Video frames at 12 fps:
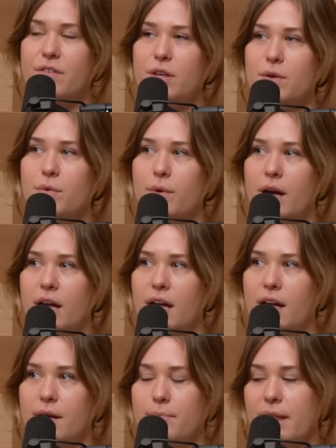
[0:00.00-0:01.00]
Have you
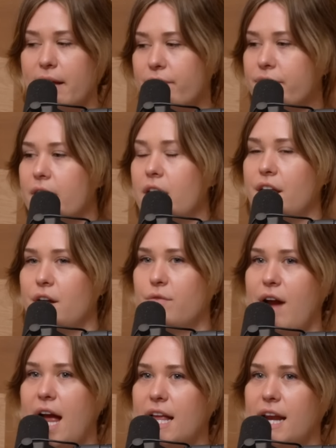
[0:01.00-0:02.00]
like flung
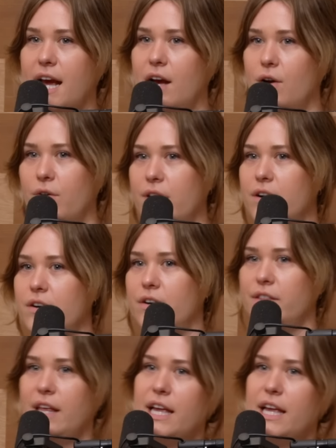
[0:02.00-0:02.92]
your racket out or